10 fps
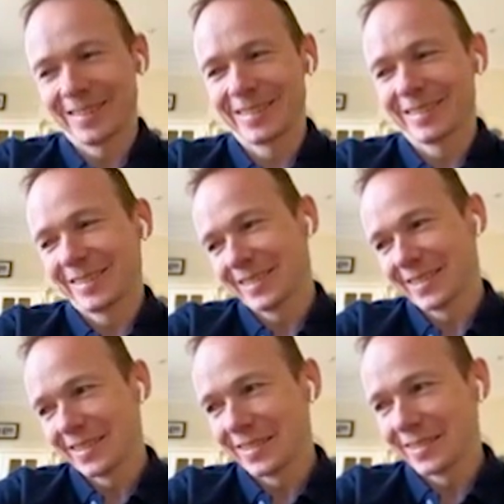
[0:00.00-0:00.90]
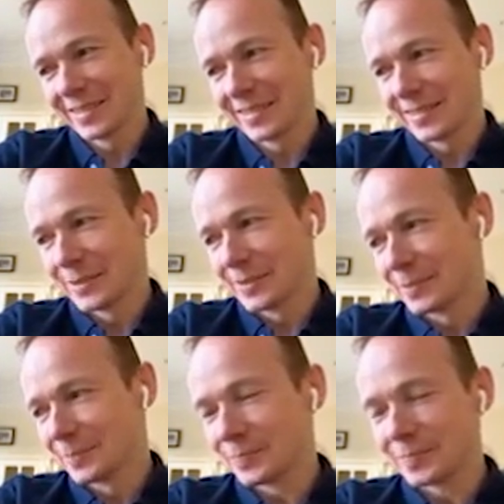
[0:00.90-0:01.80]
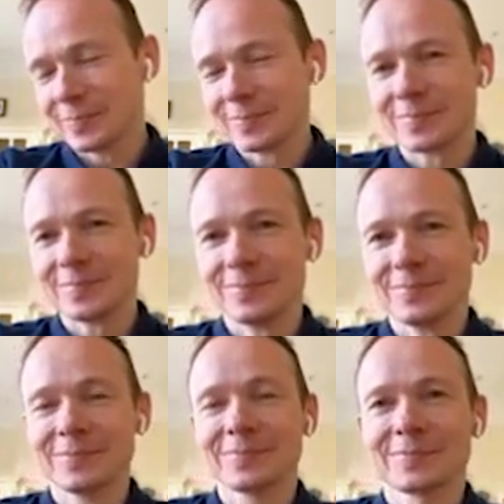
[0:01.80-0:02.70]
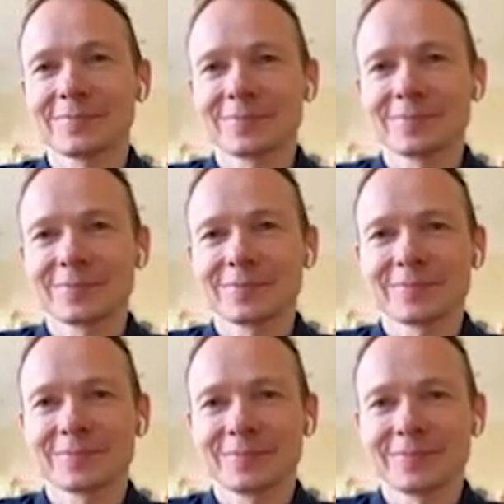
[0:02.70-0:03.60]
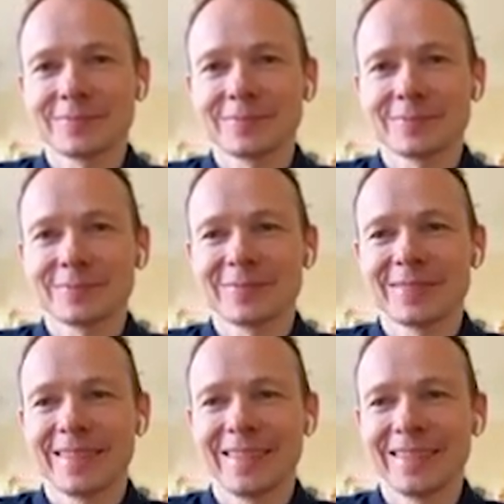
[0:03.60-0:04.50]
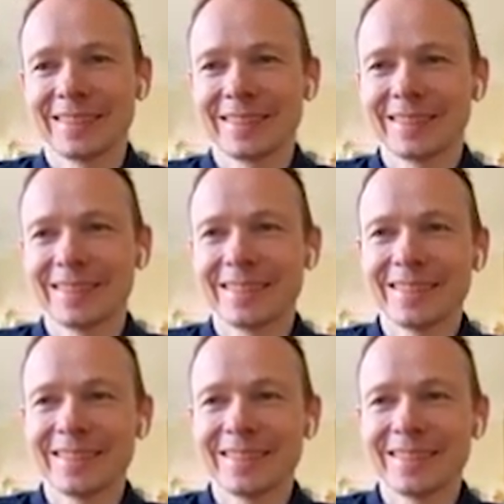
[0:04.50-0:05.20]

This person isn't speaking.